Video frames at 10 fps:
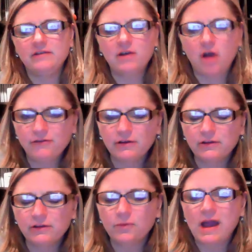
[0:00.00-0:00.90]
offer it
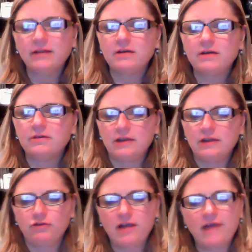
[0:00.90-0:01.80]
a little while ago, and then I
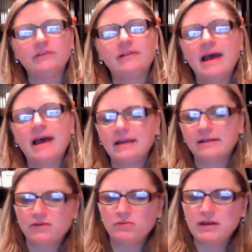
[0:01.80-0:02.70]
traveled a lot, and I
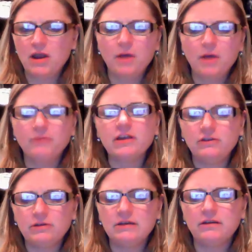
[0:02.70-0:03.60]
let everybody know I was going to
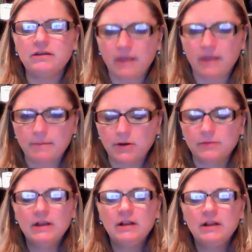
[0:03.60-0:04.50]
do it in December.
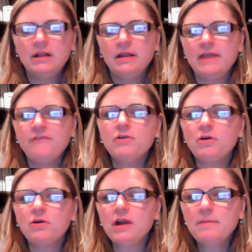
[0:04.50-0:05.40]
If you
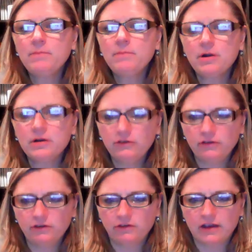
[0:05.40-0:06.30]
already
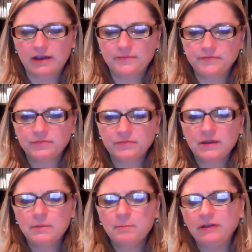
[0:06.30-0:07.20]
purchased it,
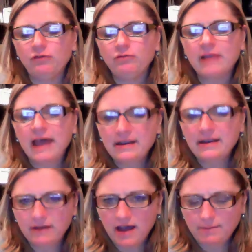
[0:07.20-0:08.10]
but you'd
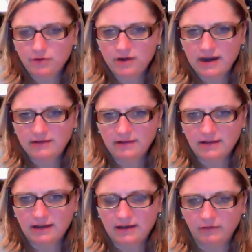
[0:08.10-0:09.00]
like to upgrade
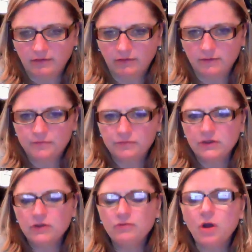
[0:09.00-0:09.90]
to this,
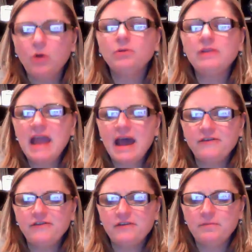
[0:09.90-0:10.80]
you'd only
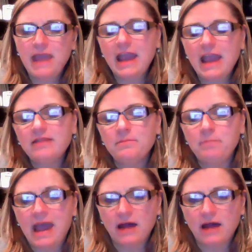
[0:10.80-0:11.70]
have to pay the
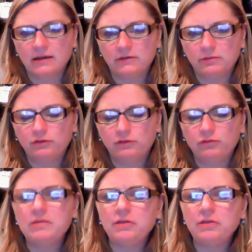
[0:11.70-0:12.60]
balance, which
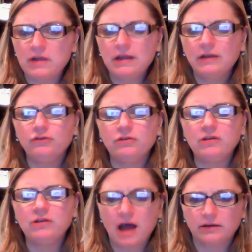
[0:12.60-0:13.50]
would be
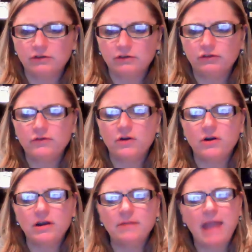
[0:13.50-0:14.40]
$300, because you've
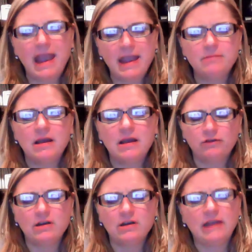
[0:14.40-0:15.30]
already paid me
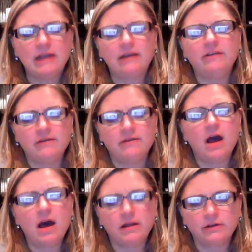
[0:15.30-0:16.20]

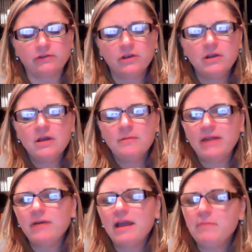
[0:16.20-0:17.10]
$197.
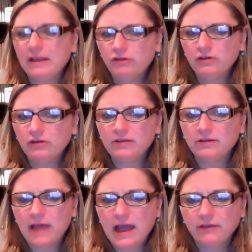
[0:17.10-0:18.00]
By the way, I mentioned on
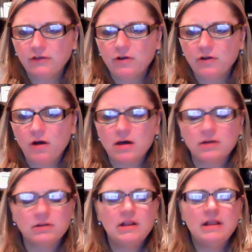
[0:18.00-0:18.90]
the last
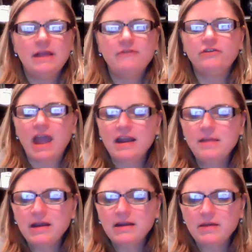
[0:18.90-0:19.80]
call, if there's
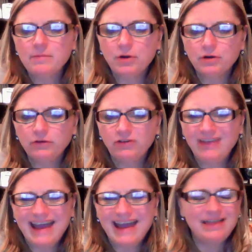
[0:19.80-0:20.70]
anybody that
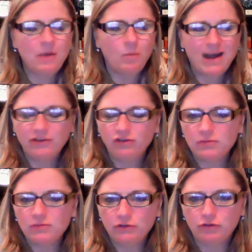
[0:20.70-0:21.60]
purchased that wants
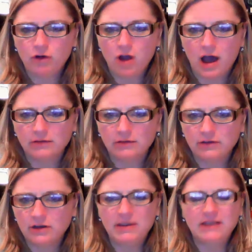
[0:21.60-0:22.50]
to withdraw,
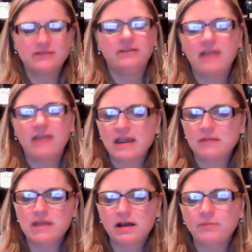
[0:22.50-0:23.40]
you know, because it's taken
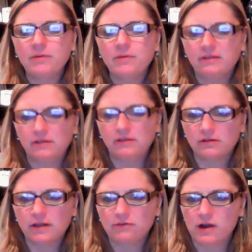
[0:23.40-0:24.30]
me a couple weeks to
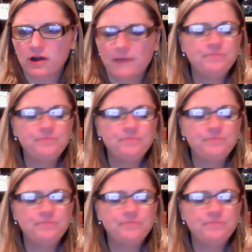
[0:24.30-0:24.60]
deliver it,